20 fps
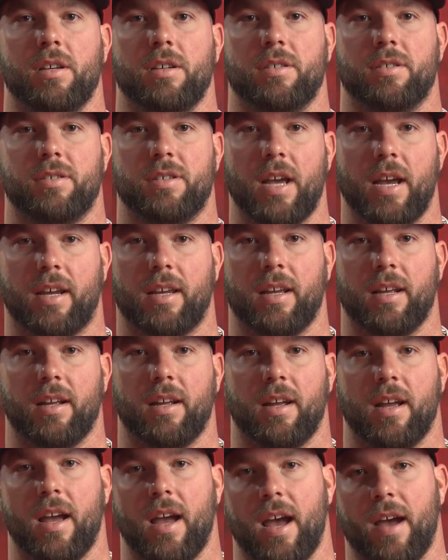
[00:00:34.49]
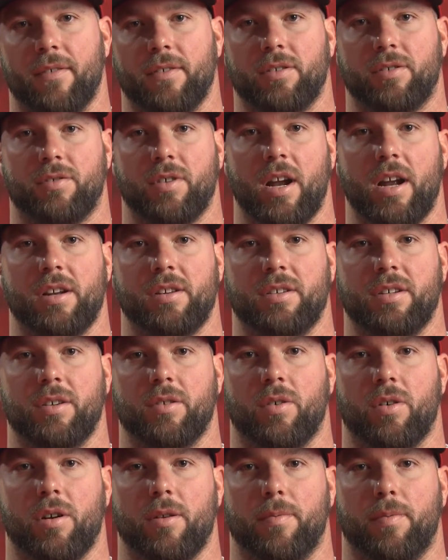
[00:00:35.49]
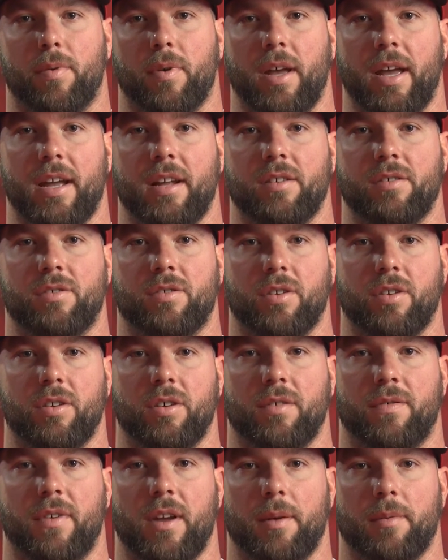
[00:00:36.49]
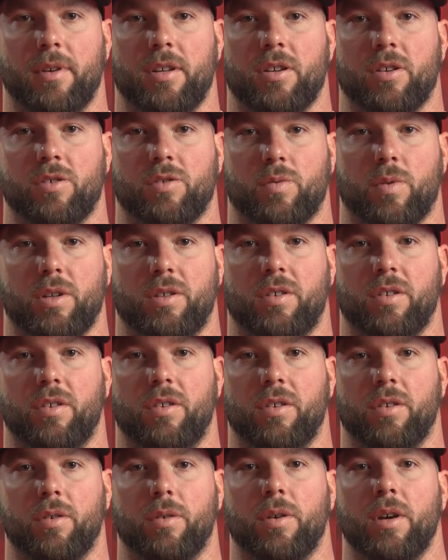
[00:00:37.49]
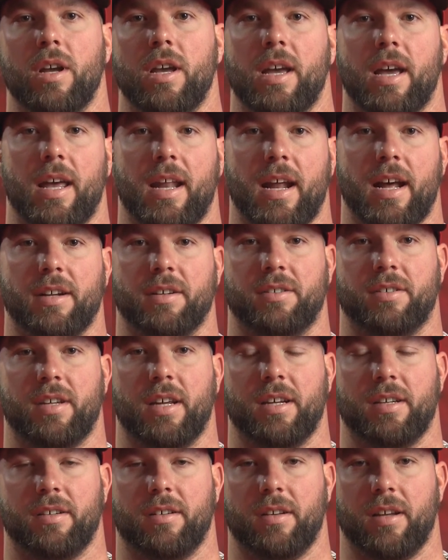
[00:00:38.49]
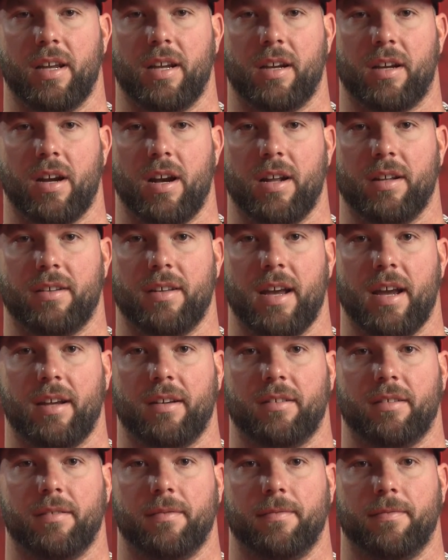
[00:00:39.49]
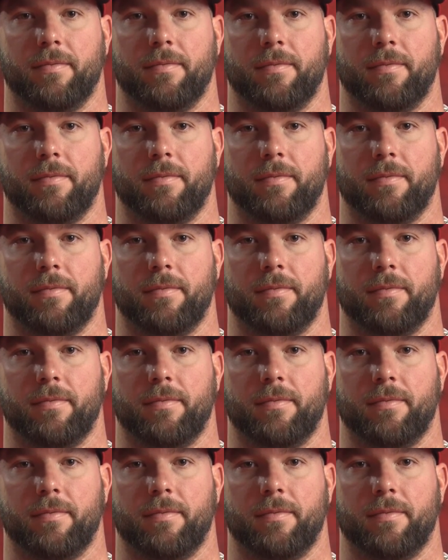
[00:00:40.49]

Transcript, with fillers: Second, have a strategy or a plan so your family knows what to do and how to stay in contact.